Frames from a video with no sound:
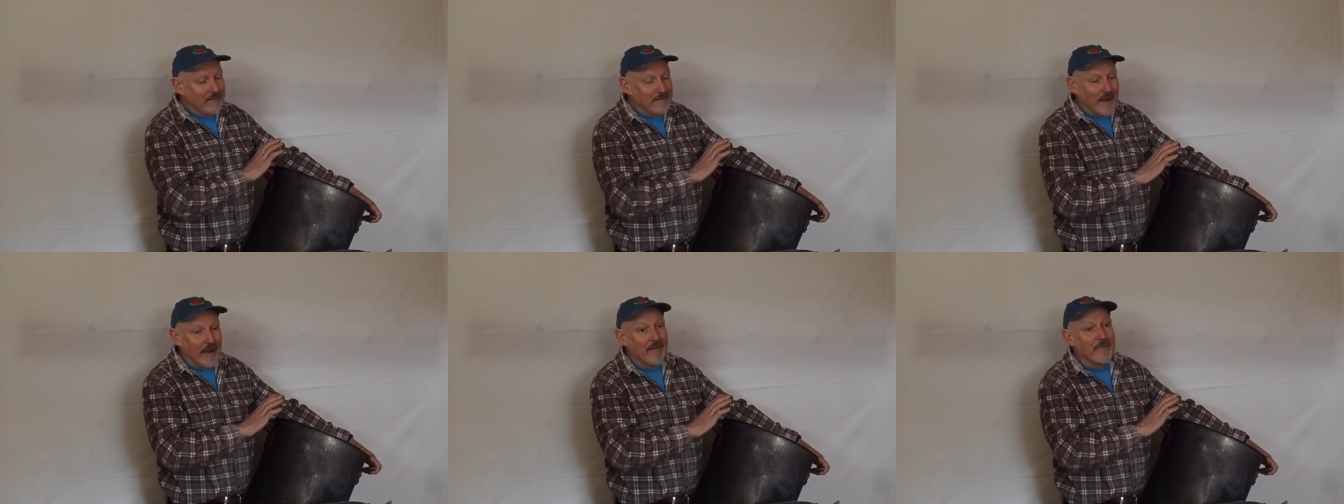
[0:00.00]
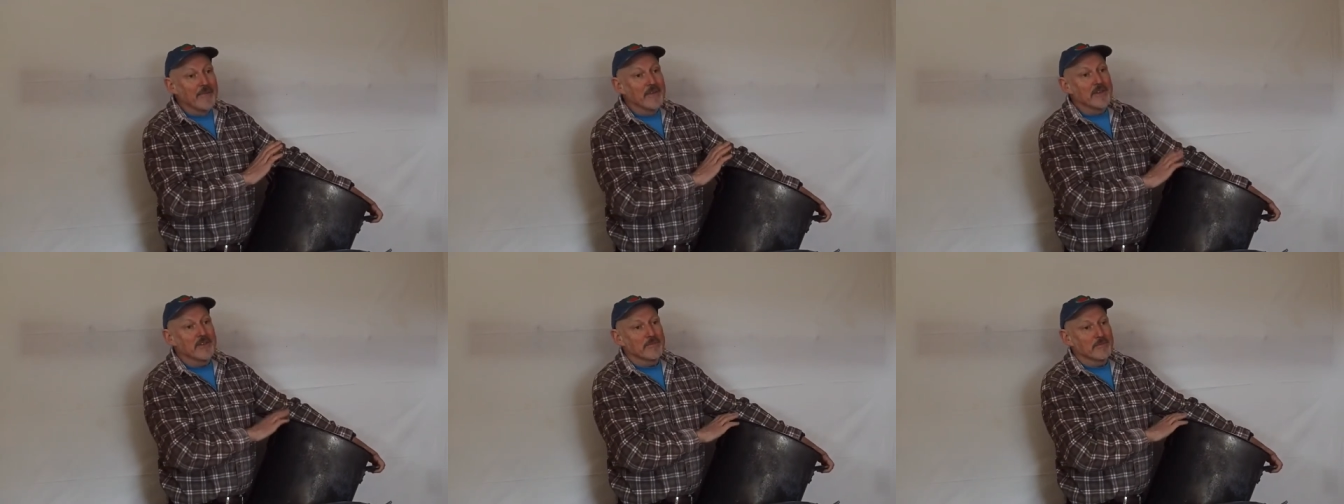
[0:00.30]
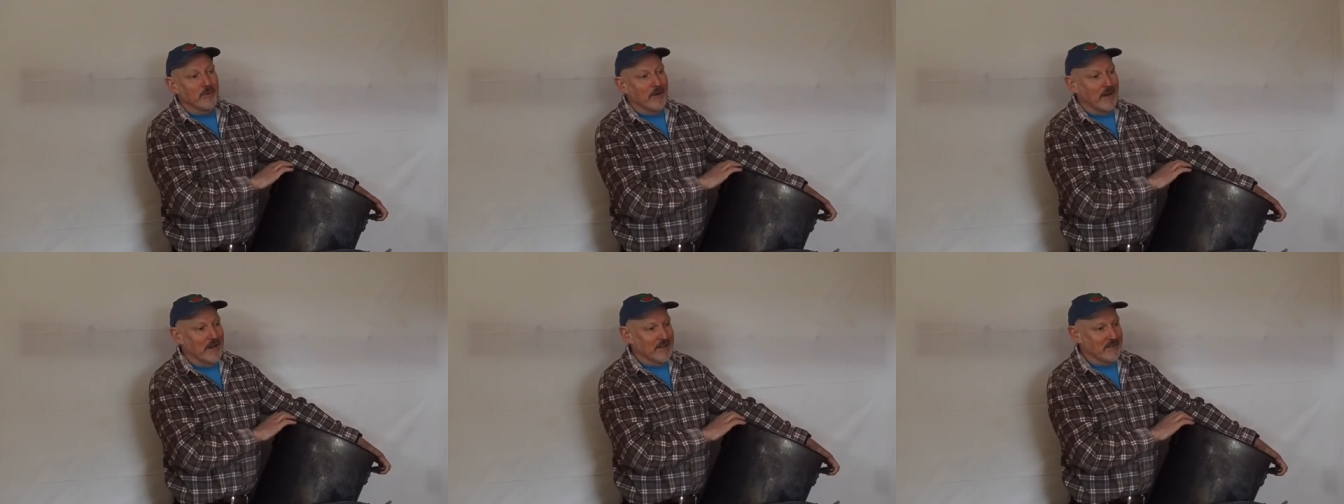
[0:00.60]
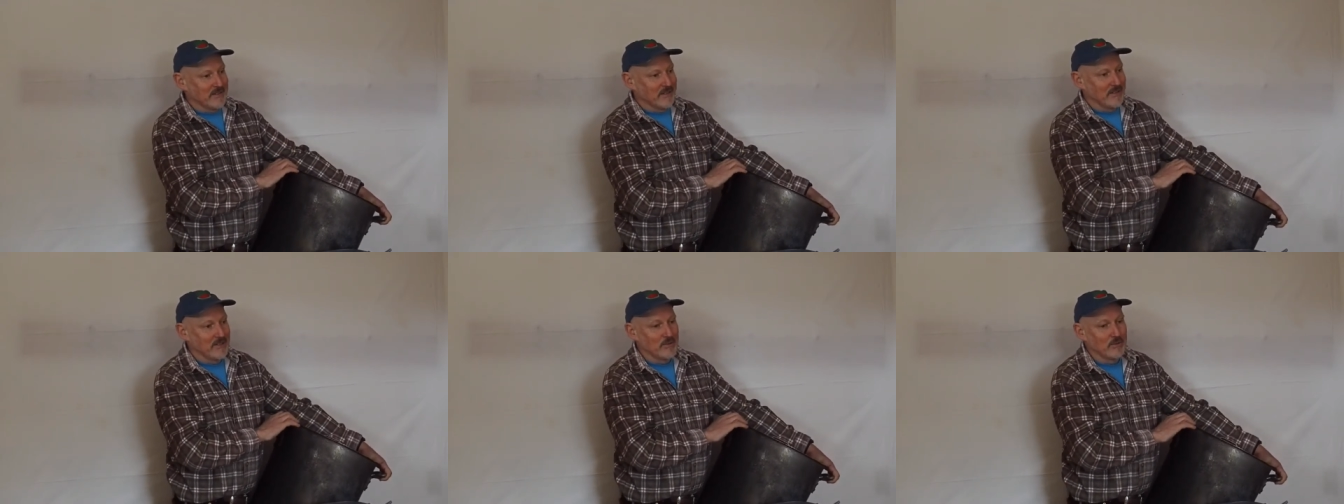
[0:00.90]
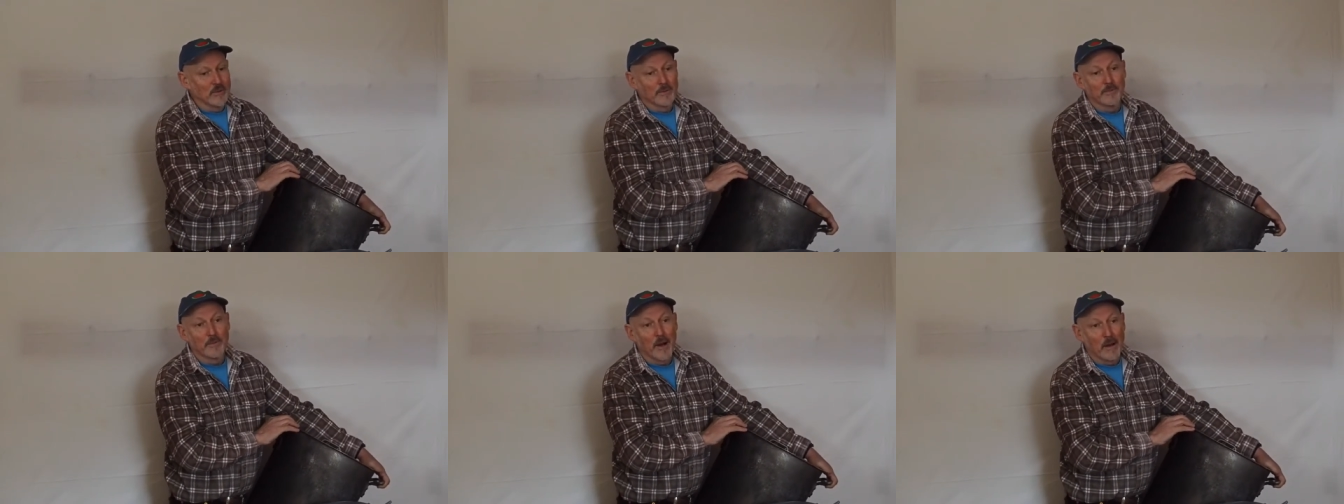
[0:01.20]
And this process
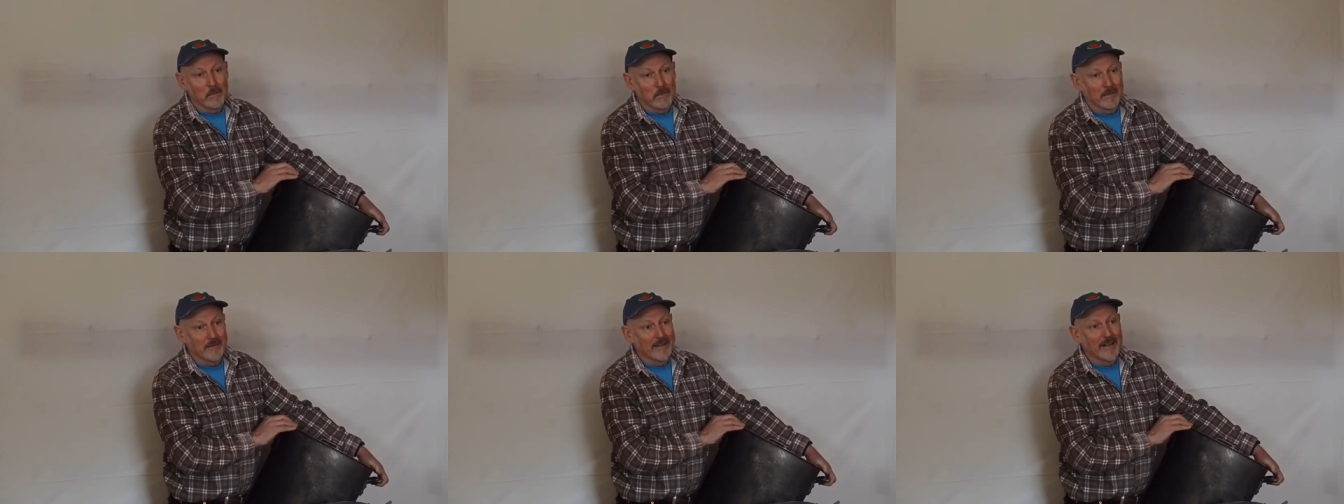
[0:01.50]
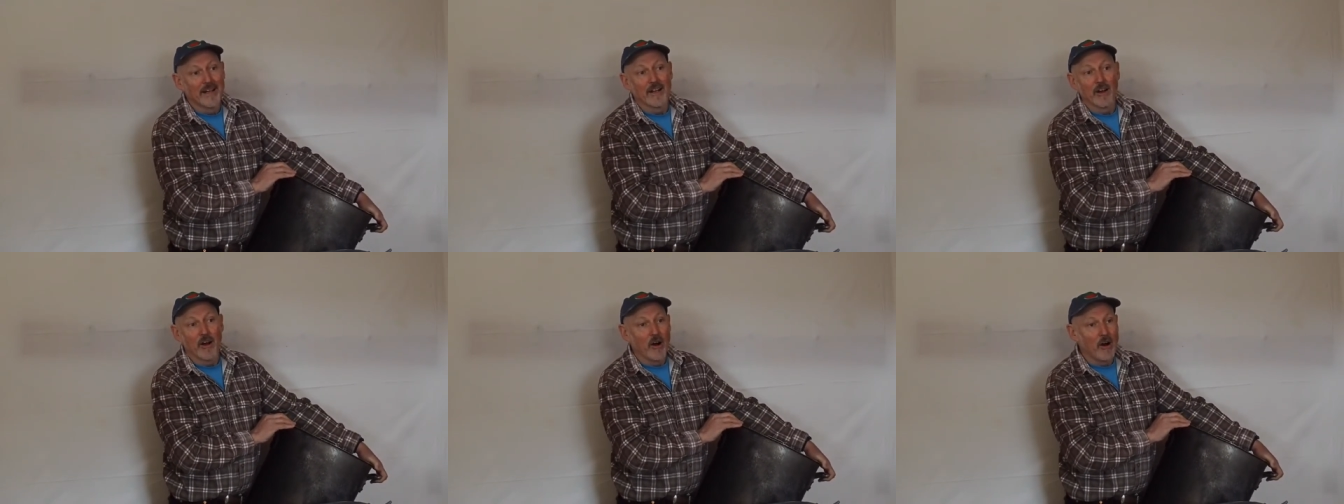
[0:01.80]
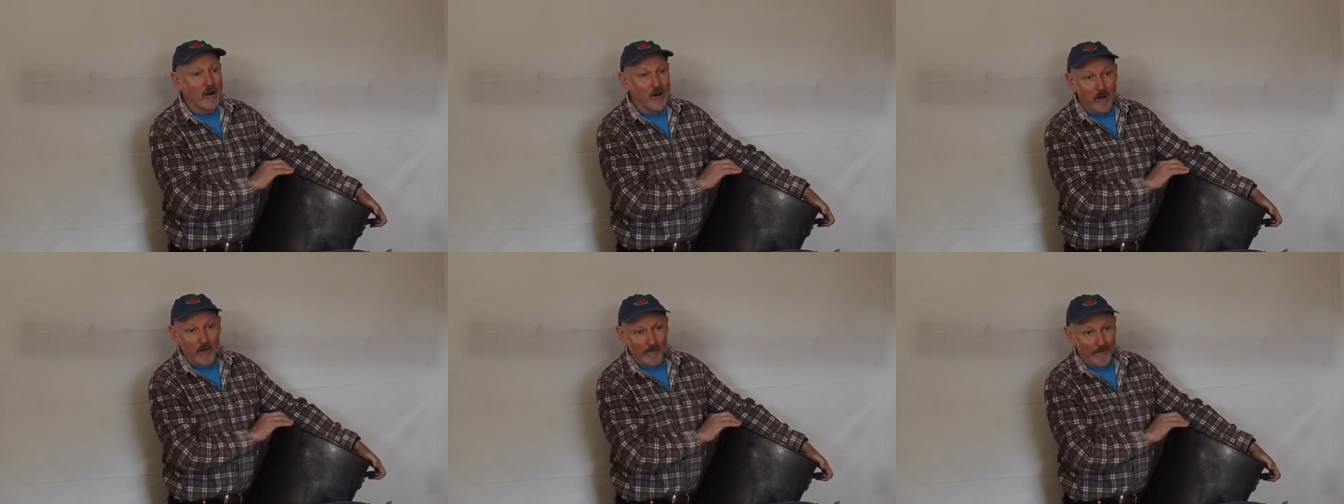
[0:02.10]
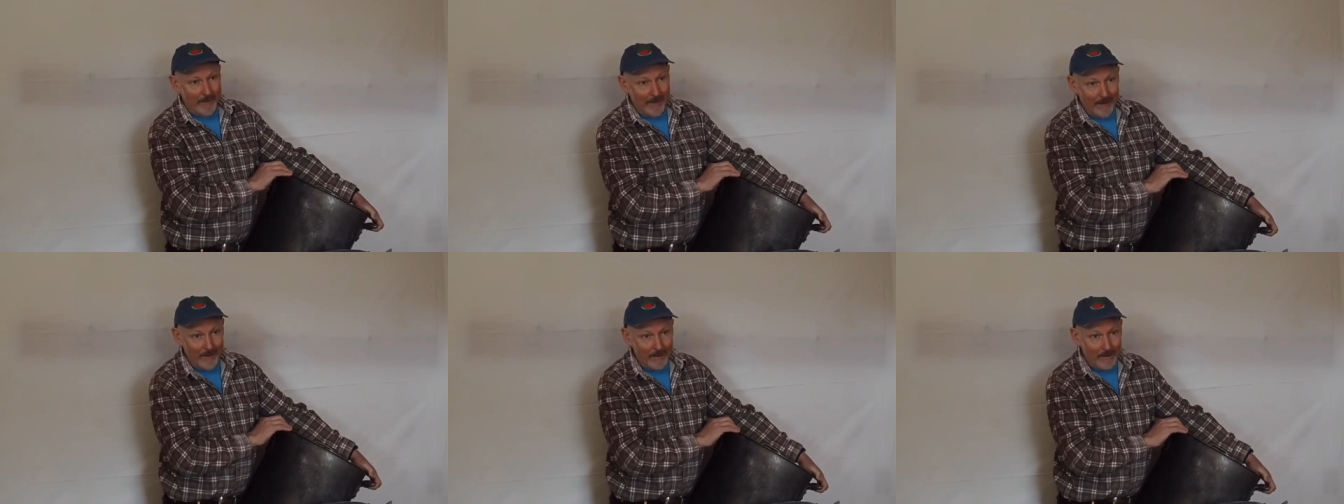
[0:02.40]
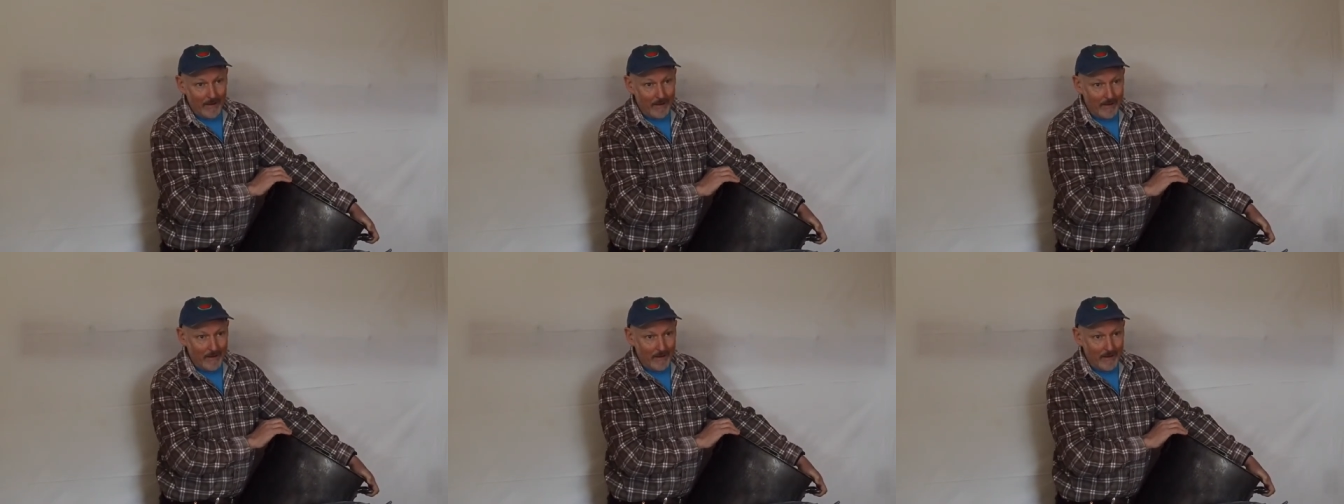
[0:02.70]
will probably take all day.